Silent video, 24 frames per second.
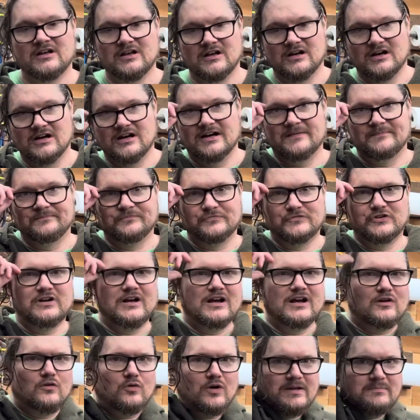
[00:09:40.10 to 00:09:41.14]
They're
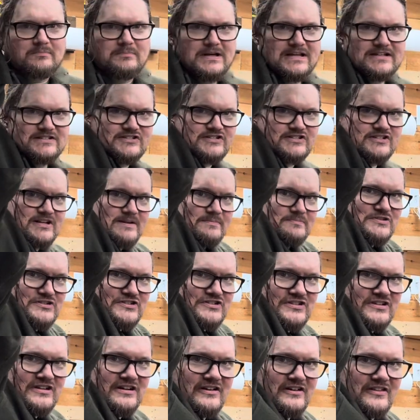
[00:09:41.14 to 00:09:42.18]
not quite pit
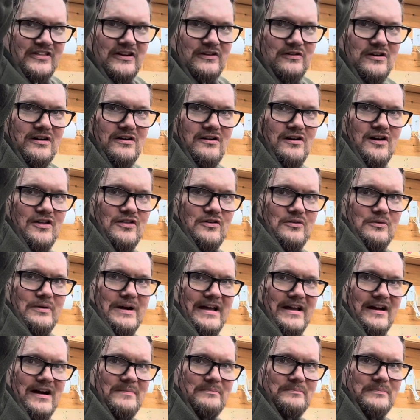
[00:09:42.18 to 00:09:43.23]
zips, you know, they don't go all the way
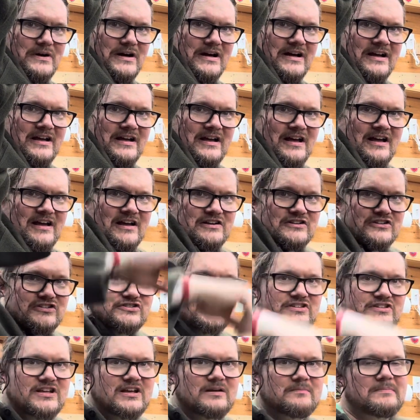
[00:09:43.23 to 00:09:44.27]
up, but just
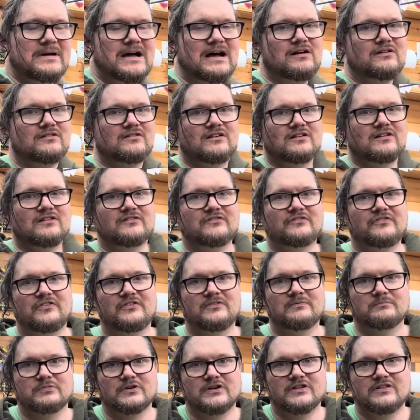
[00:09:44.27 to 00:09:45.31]
the amount of
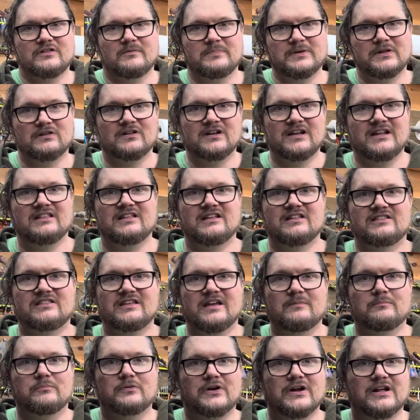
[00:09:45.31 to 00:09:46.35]
breathability that they
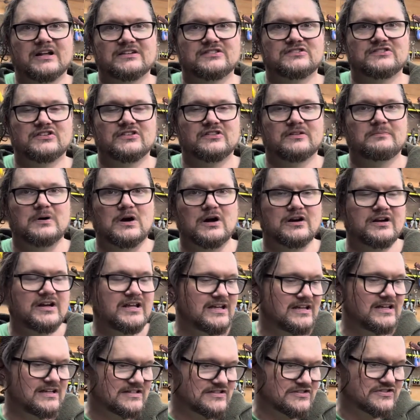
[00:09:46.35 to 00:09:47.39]
bring to the
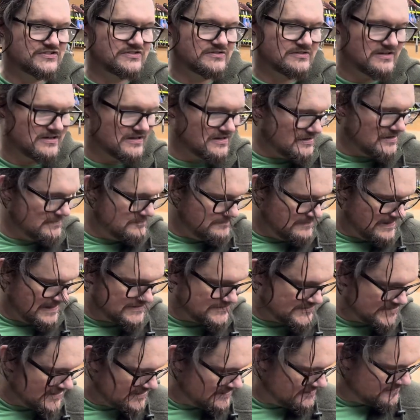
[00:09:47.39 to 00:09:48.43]
party is
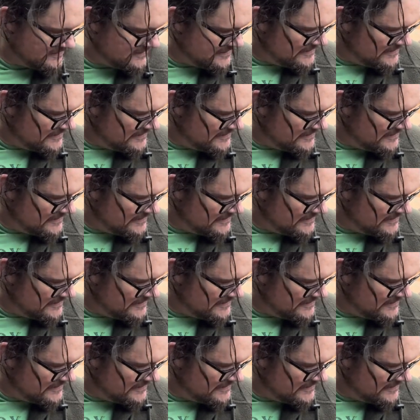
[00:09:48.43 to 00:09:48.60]
amazing.